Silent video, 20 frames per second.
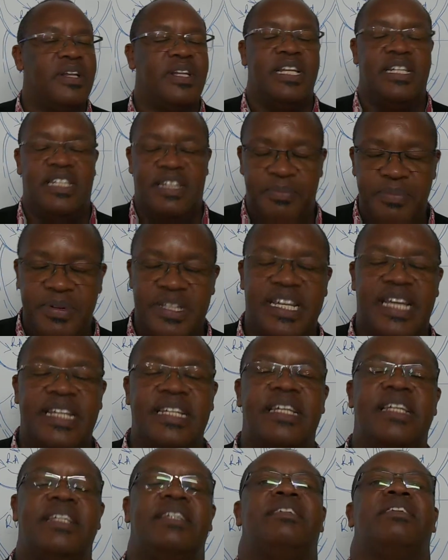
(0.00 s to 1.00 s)
temperature
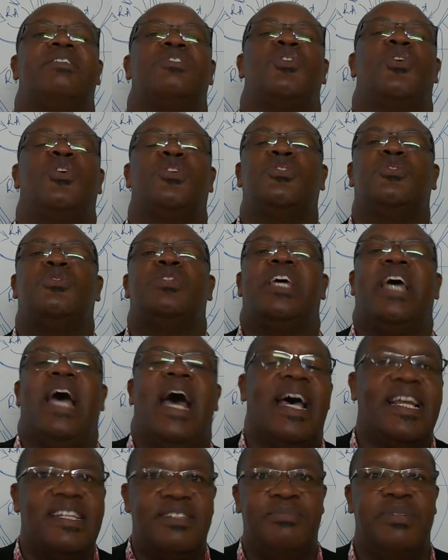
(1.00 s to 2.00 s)
increases, also the
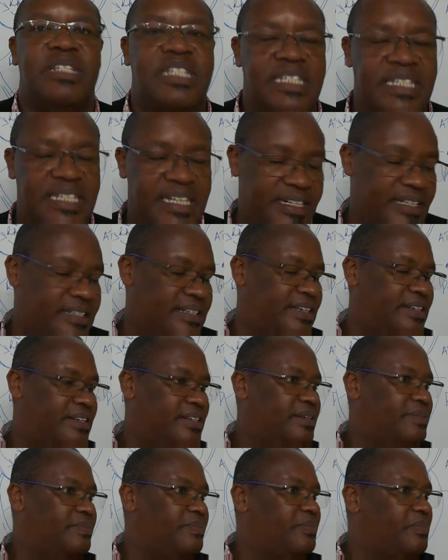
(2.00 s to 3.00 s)
heartbeat
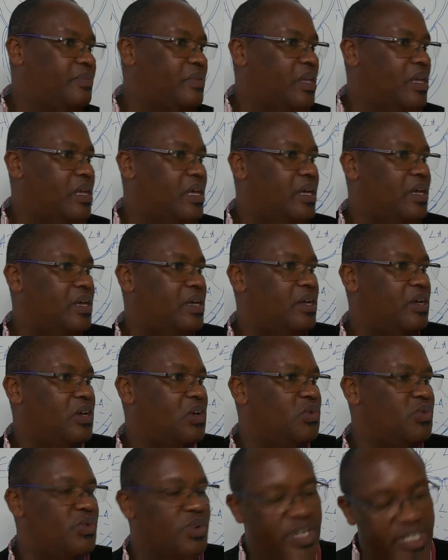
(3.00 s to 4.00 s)
increases.
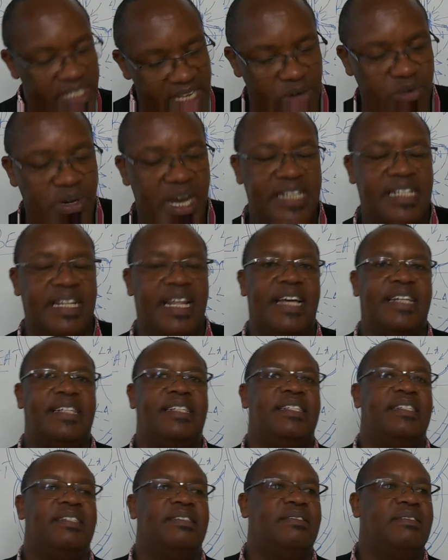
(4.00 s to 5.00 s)
We'll later look at that.